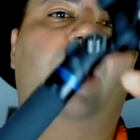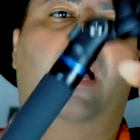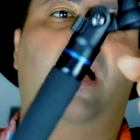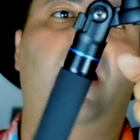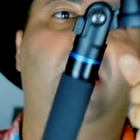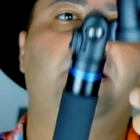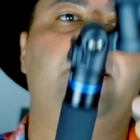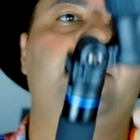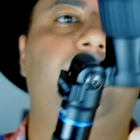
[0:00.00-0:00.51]

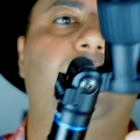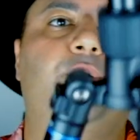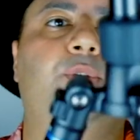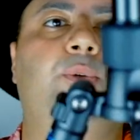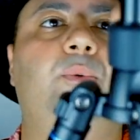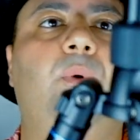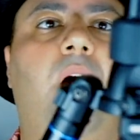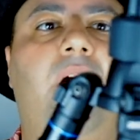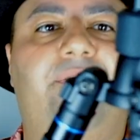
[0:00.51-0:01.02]
on 2
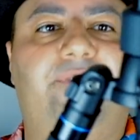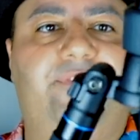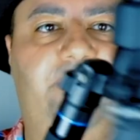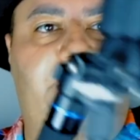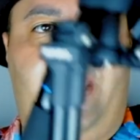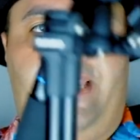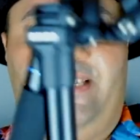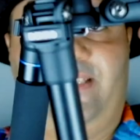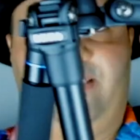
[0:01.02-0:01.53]
of
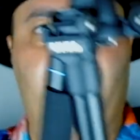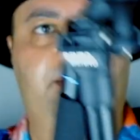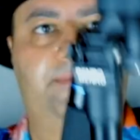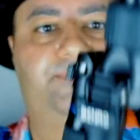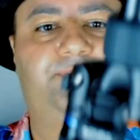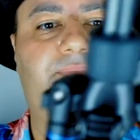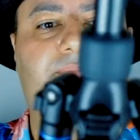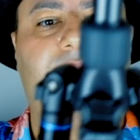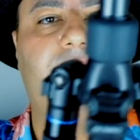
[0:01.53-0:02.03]
this.
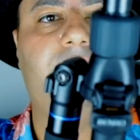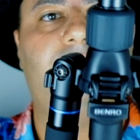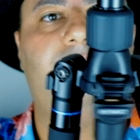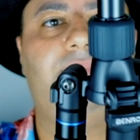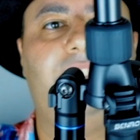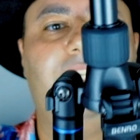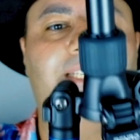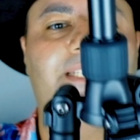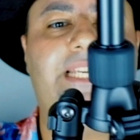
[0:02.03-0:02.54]

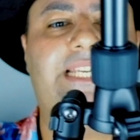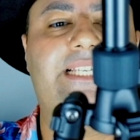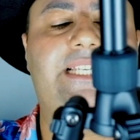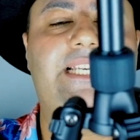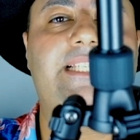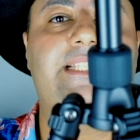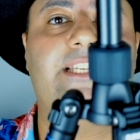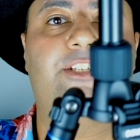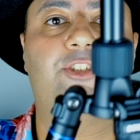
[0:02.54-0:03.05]
This
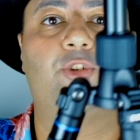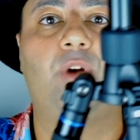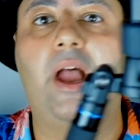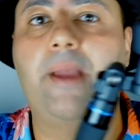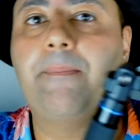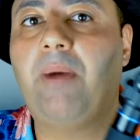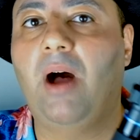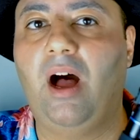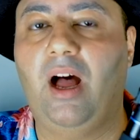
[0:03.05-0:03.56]
is the
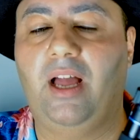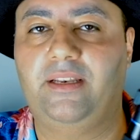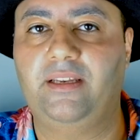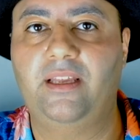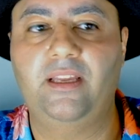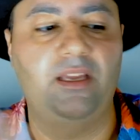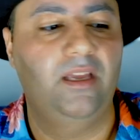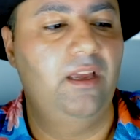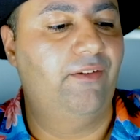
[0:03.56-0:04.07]
tripod
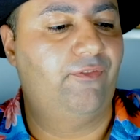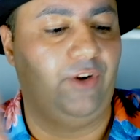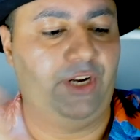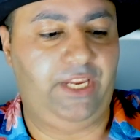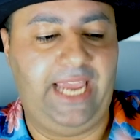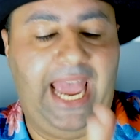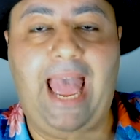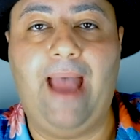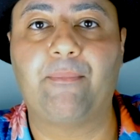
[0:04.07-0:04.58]
for
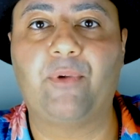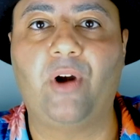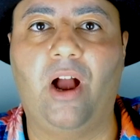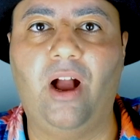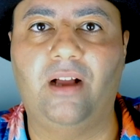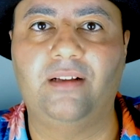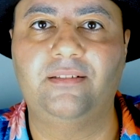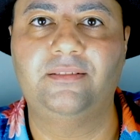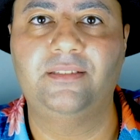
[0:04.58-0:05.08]

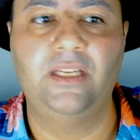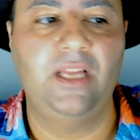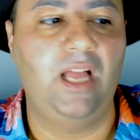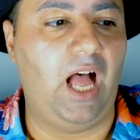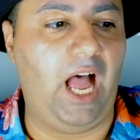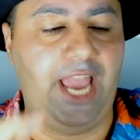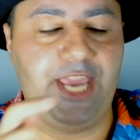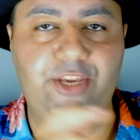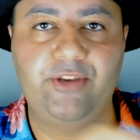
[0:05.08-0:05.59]
camera.
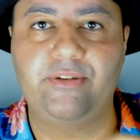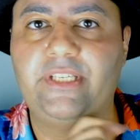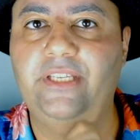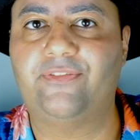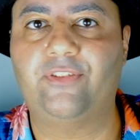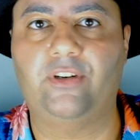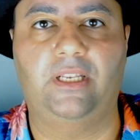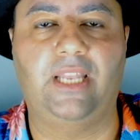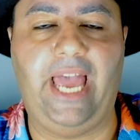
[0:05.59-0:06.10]
I use
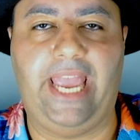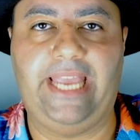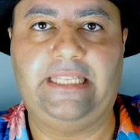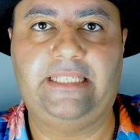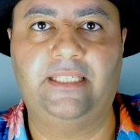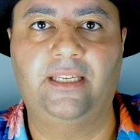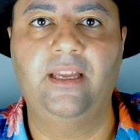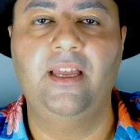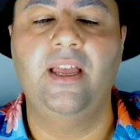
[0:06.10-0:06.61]
it for light.
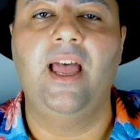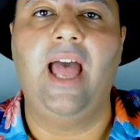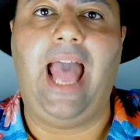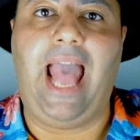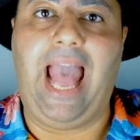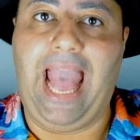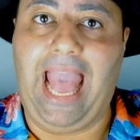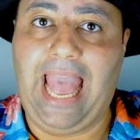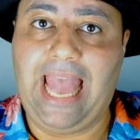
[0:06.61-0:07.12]

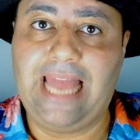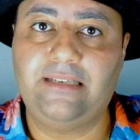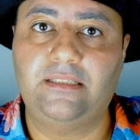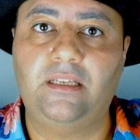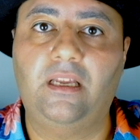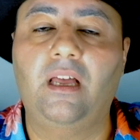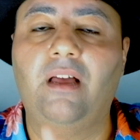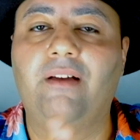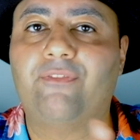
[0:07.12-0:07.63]
And
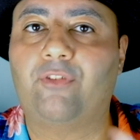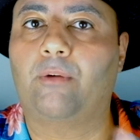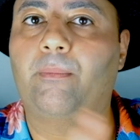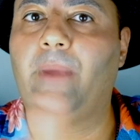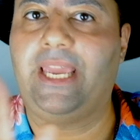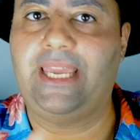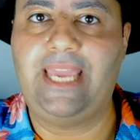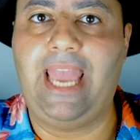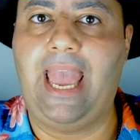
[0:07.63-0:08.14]
for
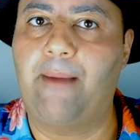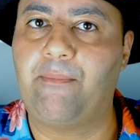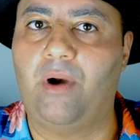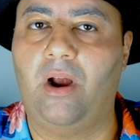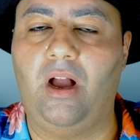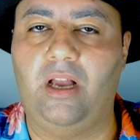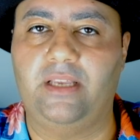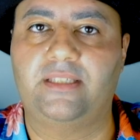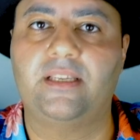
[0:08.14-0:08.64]
my
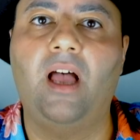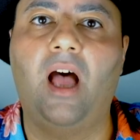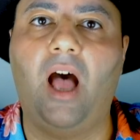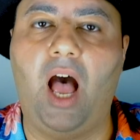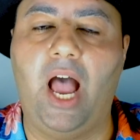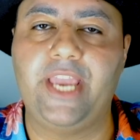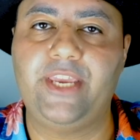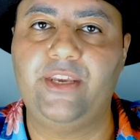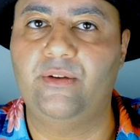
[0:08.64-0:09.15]
cameras,
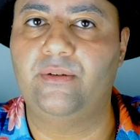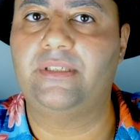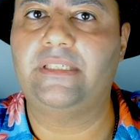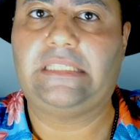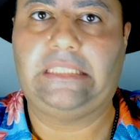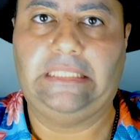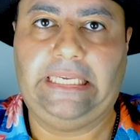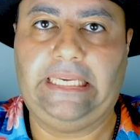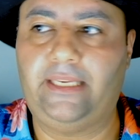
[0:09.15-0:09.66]
I use
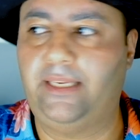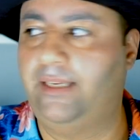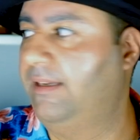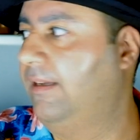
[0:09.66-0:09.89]
Slick.